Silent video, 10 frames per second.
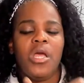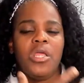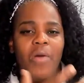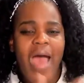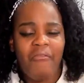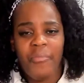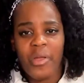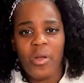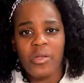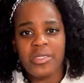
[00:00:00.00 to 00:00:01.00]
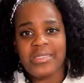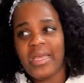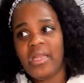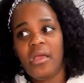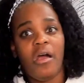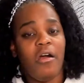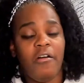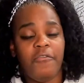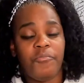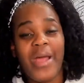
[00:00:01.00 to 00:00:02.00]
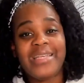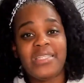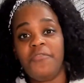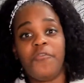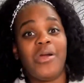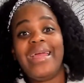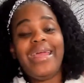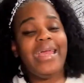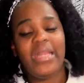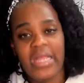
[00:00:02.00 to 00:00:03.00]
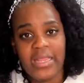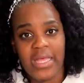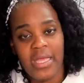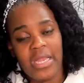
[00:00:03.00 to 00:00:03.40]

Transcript: you'll have a better understanding of pricing for anything.